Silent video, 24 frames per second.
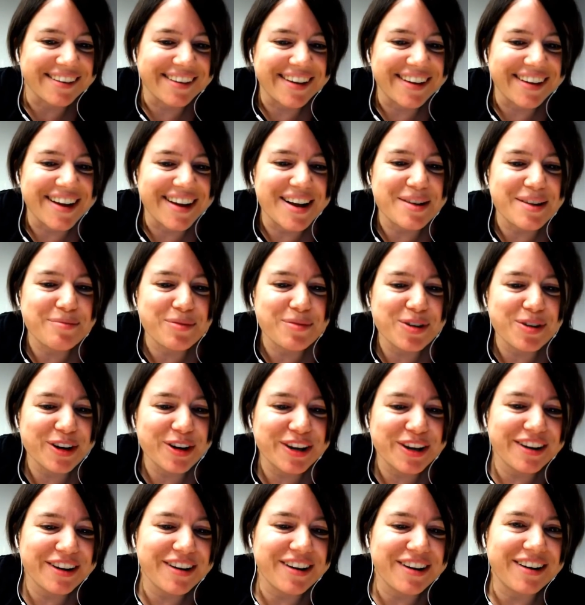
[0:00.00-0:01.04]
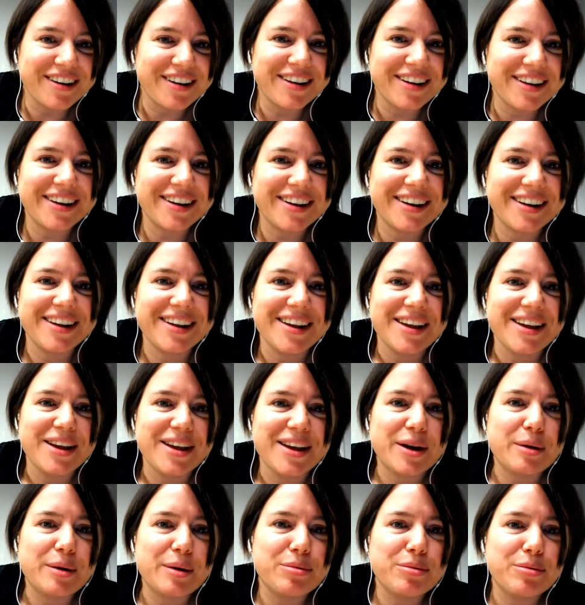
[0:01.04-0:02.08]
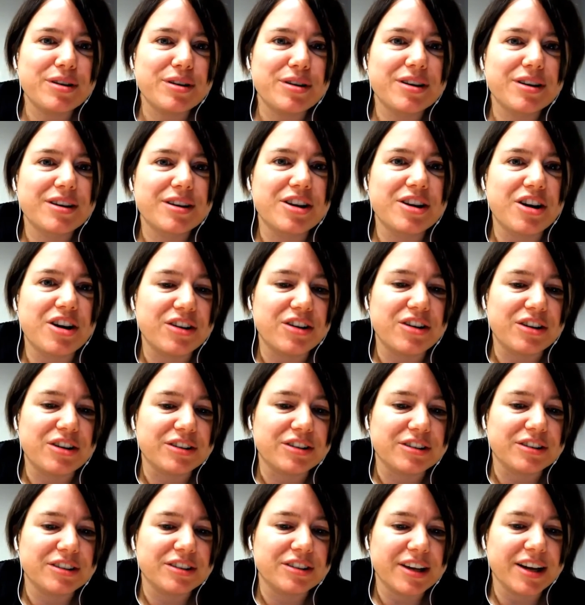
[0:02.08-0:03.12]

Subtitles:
I'm working on a book called